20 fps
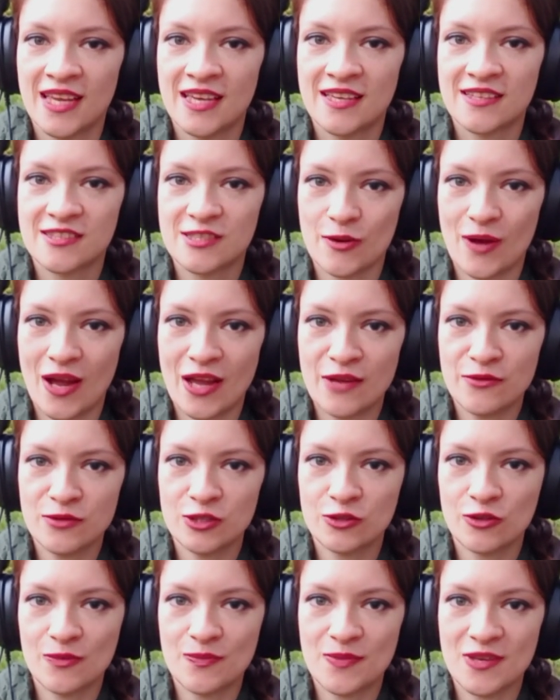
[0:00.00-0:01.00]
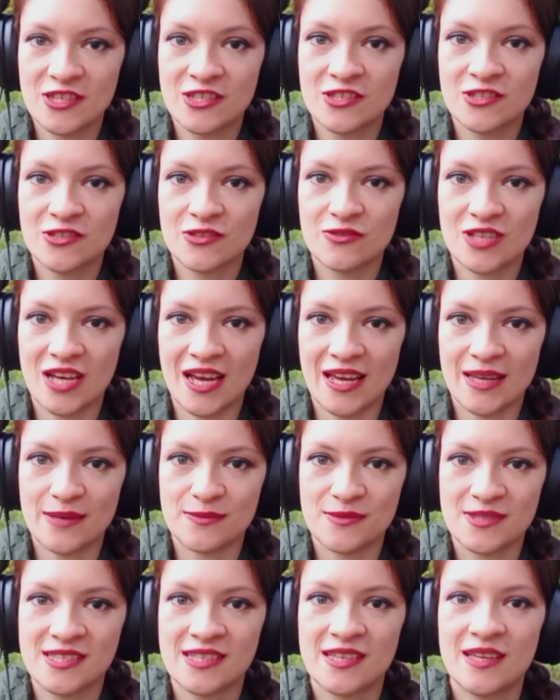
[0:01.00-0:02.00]
So I will repeat 2
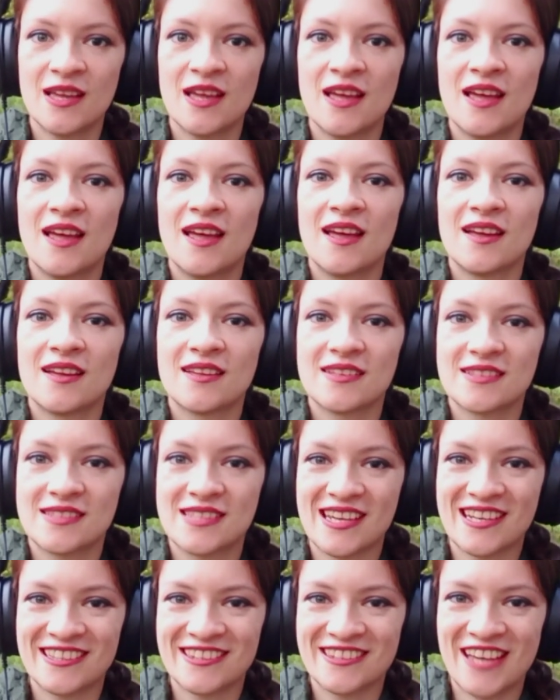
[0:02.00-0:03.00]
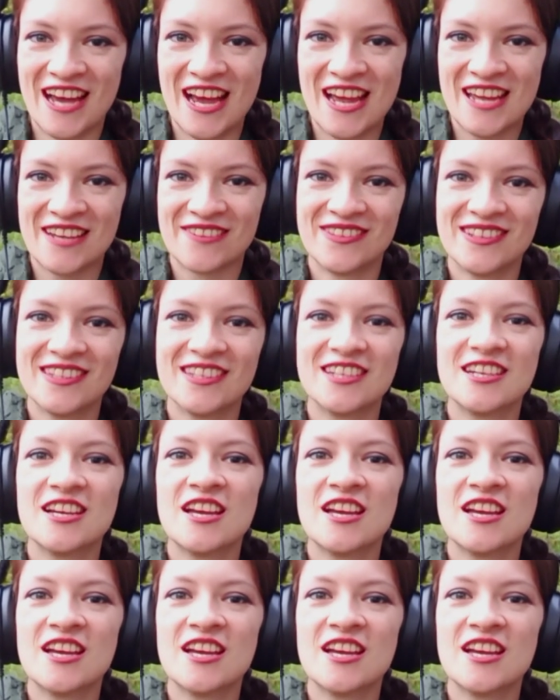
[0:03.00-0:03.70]
times. Second time.